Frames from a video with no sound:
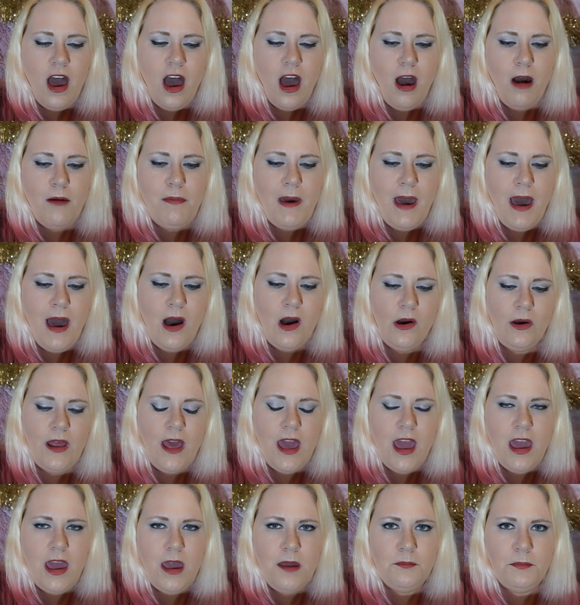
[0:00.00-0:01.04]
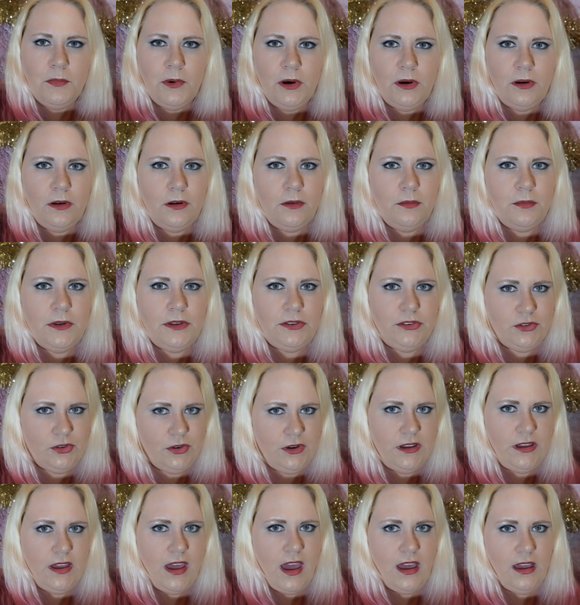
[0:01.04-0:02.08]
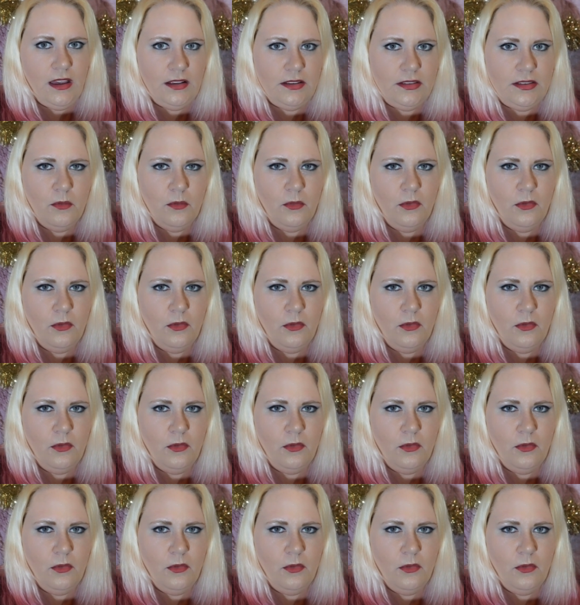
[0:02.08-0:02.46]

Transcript: about a murder mystery case.